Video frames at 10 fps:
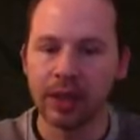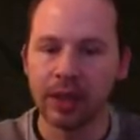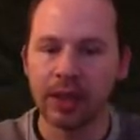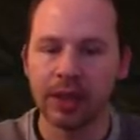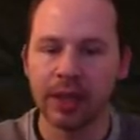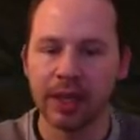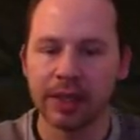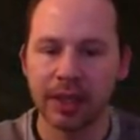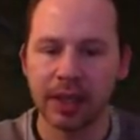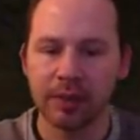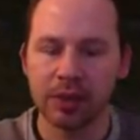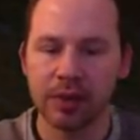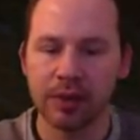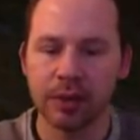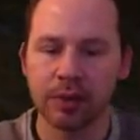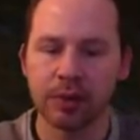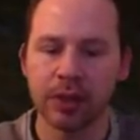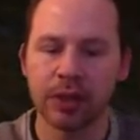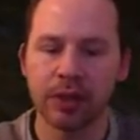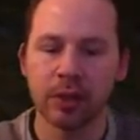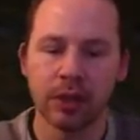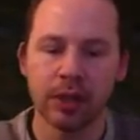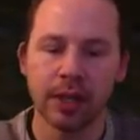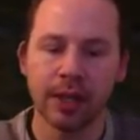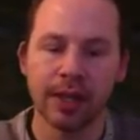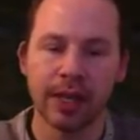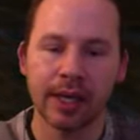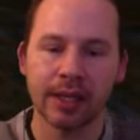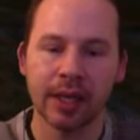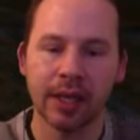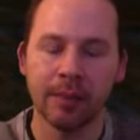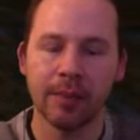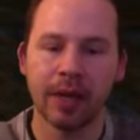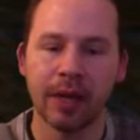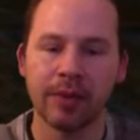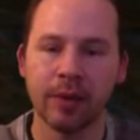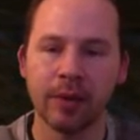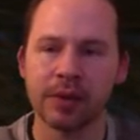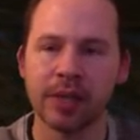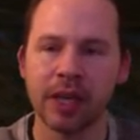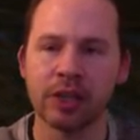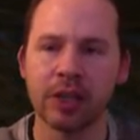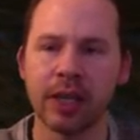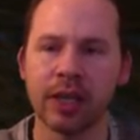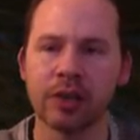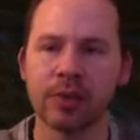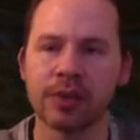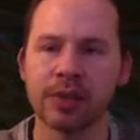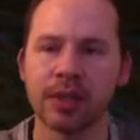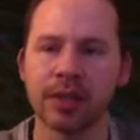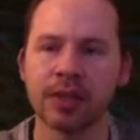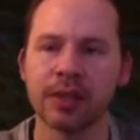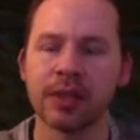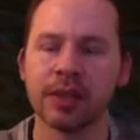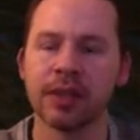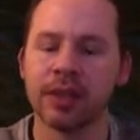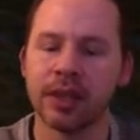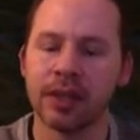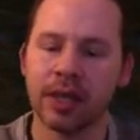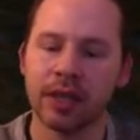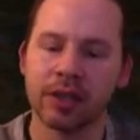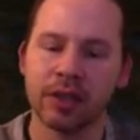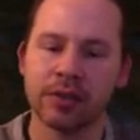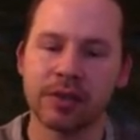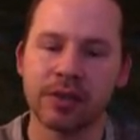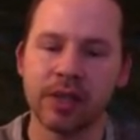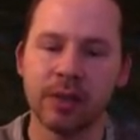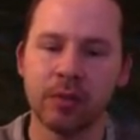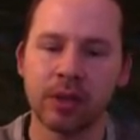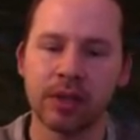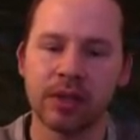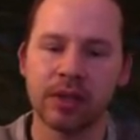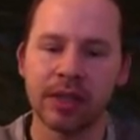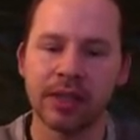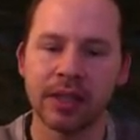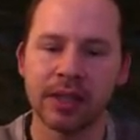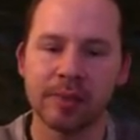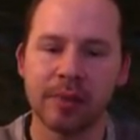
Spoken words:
lightning gun, which I thought was really cool, in that I thought it was actually interesting, and I actually have to see what this lightning gun is